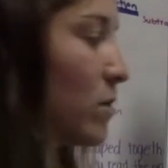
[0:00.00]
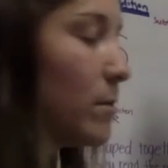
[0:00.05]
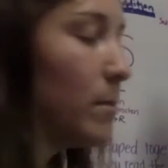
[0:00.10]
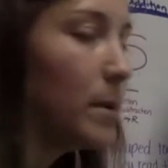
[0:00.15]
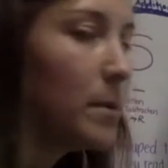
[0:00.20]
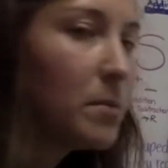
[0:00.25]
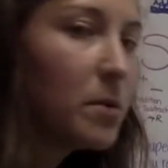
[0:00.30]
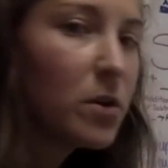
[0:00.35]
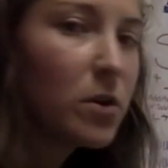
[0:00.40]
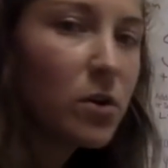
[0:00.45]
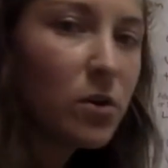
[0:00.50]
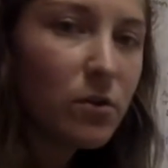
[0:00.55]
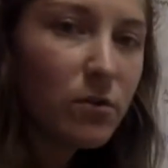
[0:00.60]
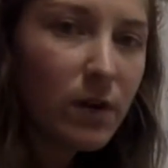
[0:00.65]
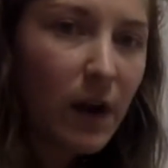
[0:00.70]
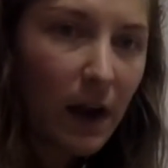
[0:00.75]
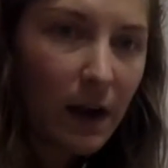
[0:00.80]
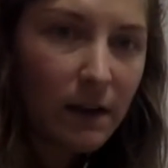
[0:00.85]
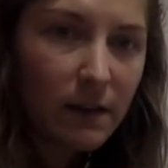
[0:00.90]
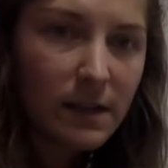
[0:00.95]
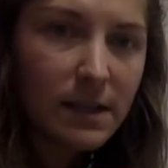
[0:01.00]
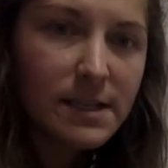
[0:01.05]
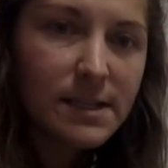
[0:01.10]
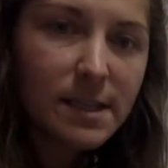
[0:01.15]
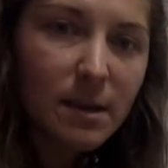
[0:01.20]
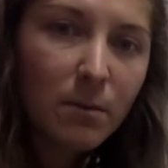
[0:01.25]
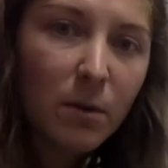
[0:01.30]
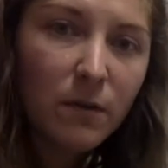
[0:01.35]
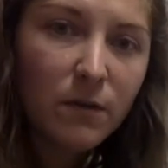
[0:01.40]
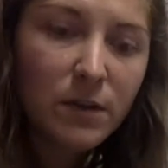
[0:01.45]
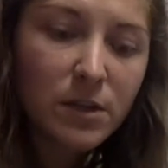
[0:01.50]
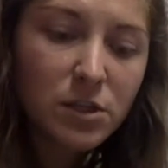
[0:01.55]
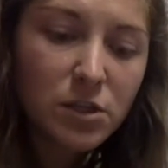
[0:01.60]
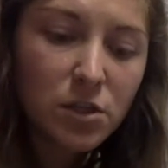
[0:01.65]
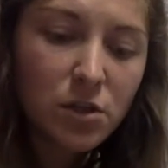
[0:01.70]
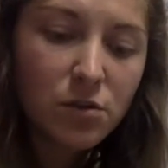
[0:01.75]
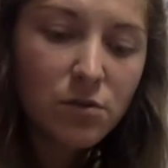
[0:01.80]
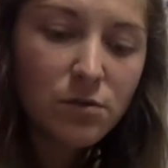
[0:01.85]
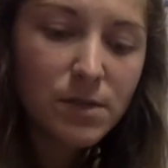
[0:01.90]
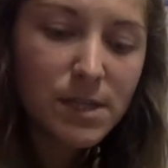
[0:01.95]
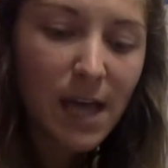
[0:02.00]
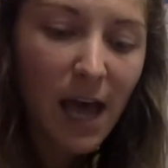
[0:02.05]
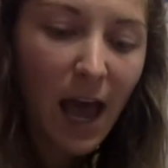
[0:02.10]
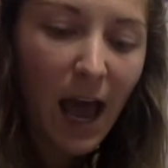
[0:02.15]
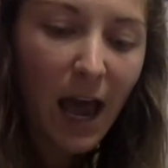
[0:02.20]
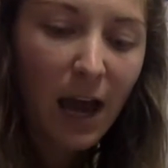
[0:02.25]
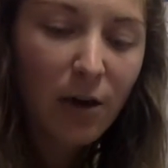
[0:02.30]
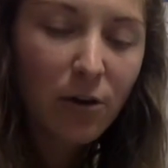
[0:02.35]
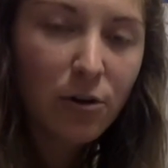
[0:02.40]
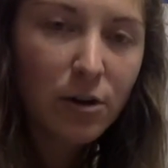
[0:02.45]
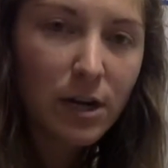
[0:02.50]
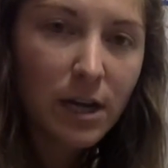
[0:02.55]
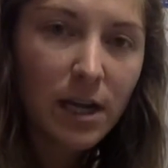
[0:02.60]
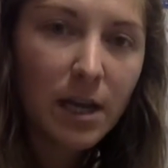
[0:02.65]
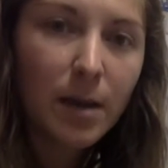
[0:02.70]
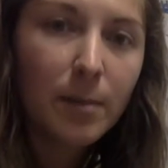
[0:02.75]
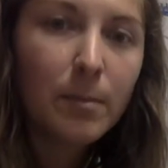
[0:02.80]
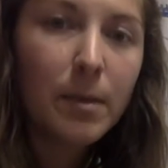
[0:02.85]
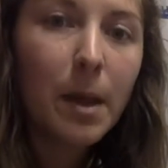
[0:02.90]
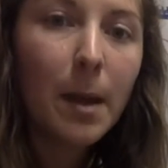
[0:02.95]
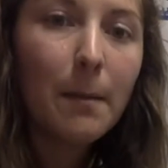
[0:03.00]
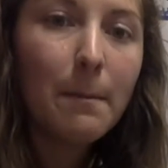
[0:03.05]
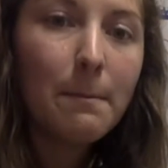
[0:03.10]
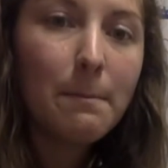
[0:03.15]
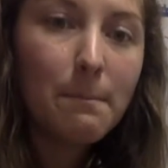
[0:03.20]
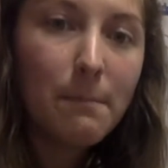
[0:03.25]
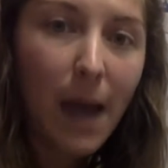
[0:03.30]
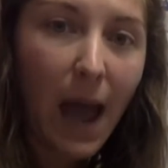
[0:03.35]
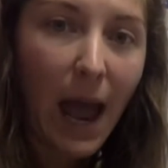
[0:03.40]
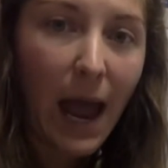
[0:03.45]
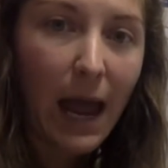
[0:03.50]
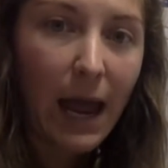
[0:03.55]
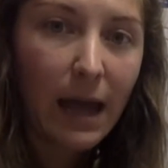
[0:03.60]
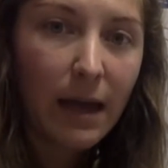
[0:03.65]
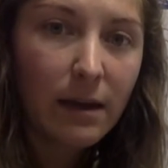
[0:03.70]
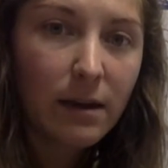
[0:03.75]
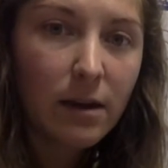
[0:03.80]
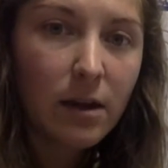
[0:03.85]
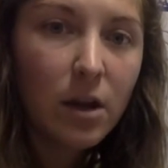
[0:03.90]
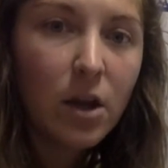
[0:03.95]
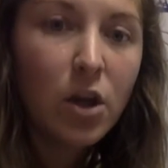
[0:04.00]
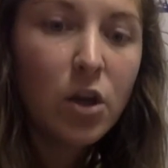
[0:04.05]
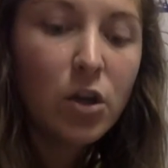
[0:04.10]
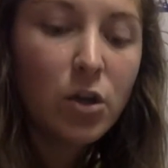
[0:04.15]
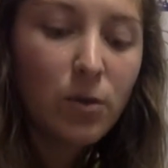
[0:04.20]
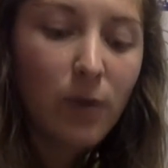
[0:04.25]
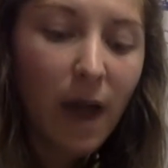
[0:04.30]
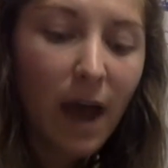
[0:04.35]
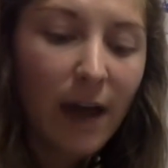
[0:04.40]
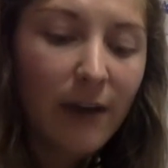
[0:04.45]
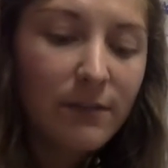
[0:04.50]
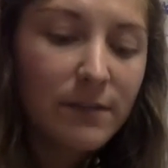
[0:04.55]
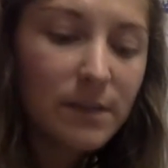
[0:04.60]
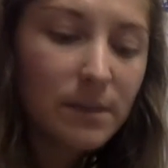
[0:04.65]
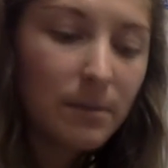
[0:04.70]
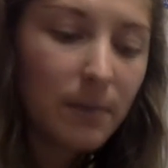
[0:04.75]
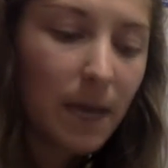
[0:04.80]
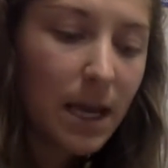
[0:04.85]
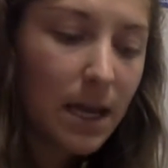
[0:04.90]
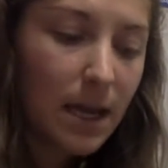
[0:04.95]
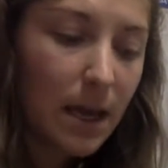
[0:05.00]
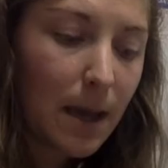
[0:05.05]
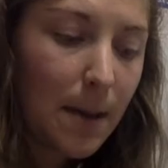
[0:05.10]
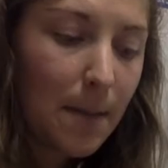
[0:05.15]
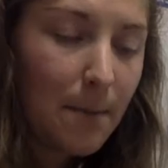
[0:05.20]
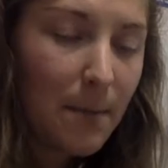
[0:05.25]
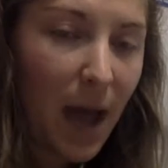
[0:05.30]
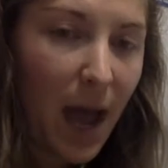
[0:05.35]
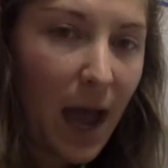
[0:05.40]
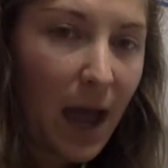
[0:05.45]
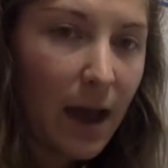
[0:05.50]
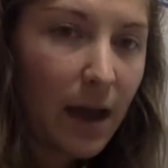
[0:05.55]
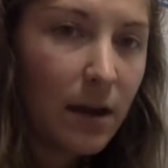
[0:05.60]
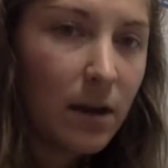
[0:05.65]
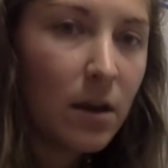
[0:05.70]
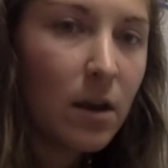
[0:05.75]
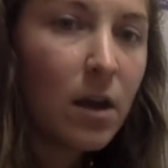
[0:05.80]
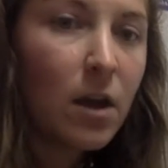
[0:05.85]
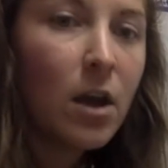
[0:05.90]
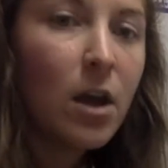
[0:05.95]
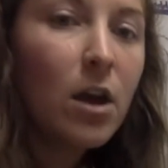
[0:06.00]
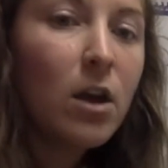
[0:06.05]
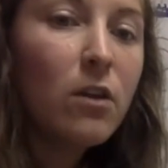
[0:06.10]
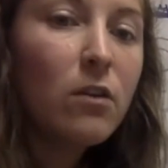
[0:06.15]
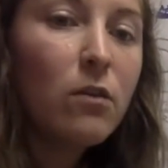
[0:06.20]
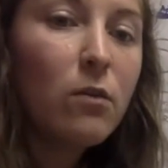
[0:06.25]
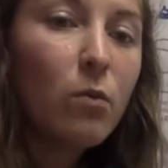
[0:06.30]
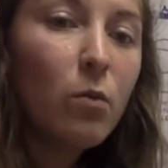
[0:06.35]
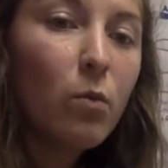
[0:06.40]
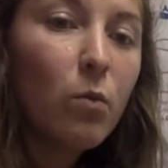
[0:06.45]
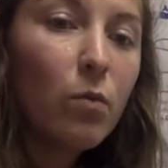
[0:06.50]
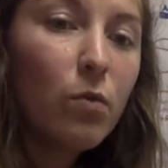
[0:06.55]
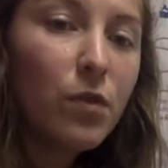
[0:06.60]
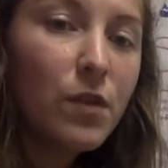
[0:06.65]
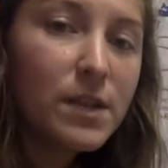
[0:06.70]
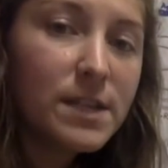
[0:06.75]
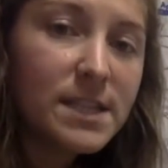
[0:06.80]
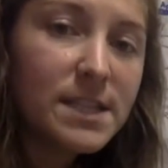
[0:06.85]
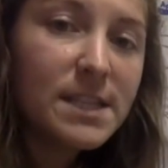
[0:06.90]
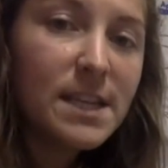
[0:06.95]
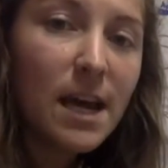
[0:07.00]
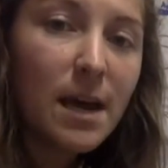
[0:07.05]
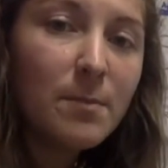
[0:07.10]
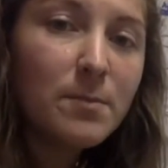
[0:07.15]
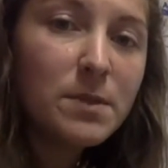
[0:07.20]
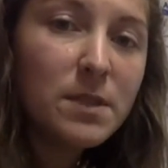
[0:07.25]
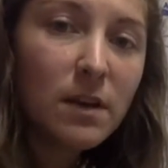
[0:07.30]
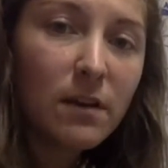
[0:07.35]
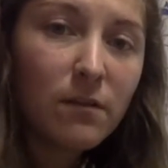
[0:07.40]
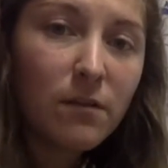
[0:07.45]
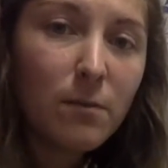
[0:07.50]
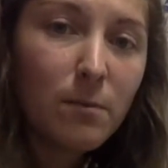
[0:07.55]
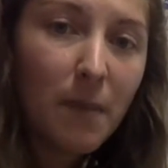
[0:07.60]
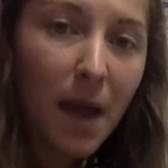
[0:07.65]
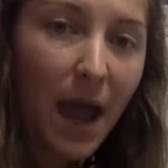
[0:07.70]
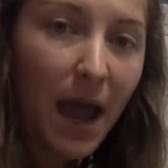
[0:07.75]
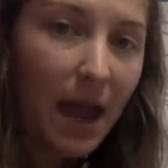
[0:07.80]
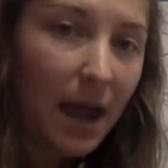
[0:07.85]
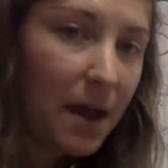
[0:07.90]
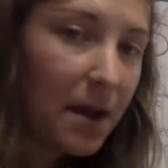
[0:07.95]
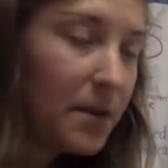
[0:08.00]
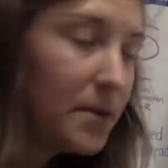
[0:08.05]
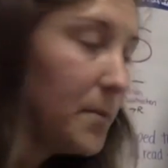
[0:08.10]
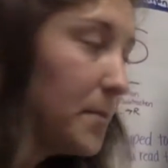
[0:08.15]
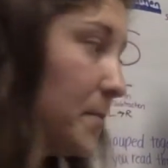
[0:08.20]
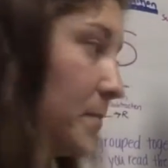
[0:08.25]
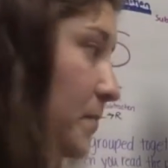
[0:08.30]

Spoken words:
remember correctly, some of us use the acronym MAD. You have to make it MAD. The steps of MAD